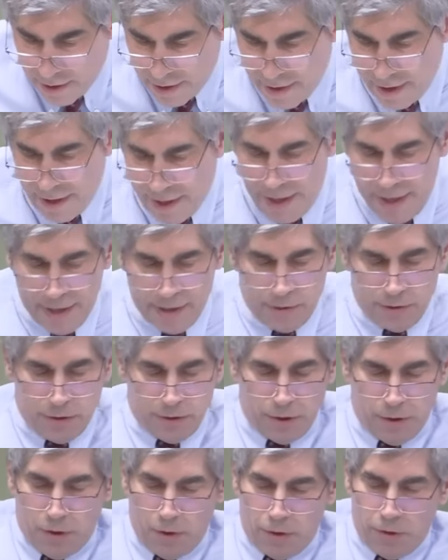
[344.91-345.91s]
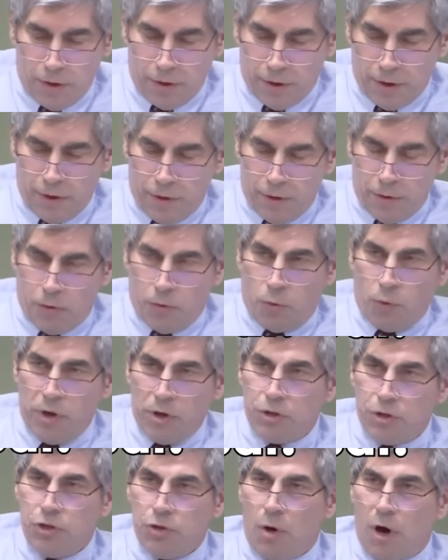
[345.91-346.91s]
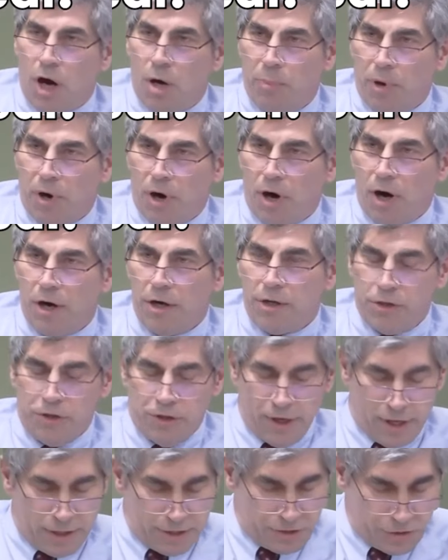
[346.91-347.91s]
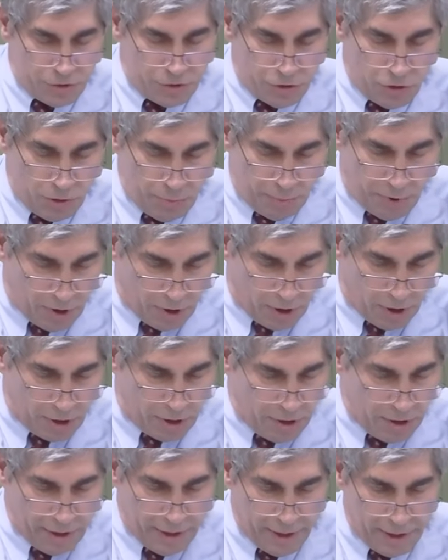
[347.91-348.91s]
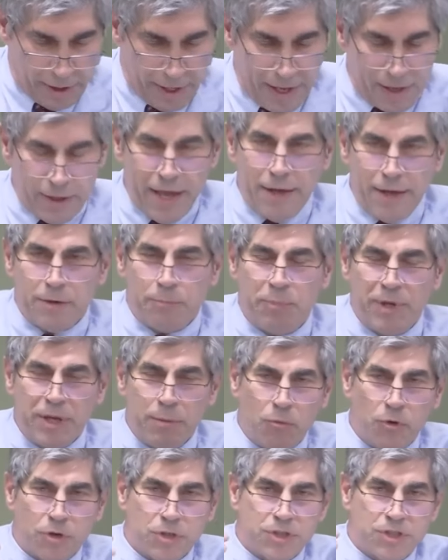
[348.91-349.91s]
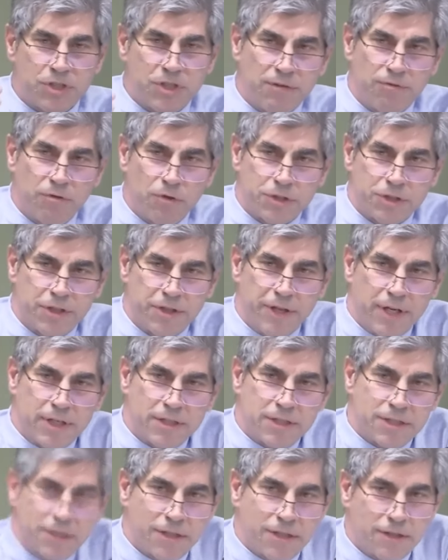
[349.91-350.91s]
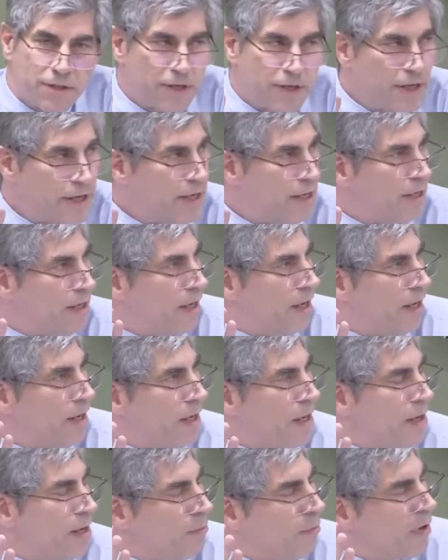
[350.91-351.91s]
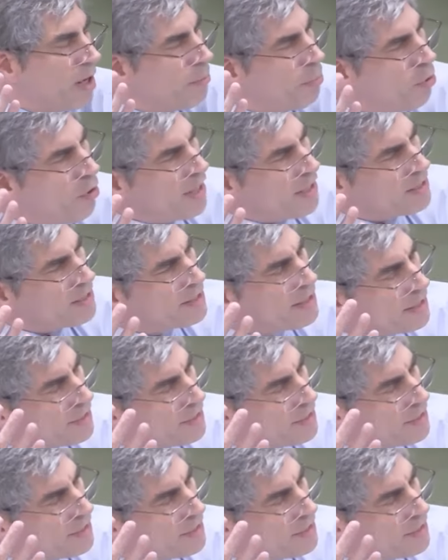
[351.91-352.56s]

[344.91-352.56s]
And we'll do our part, and you guys do your part. And be more civil to this. My point is that...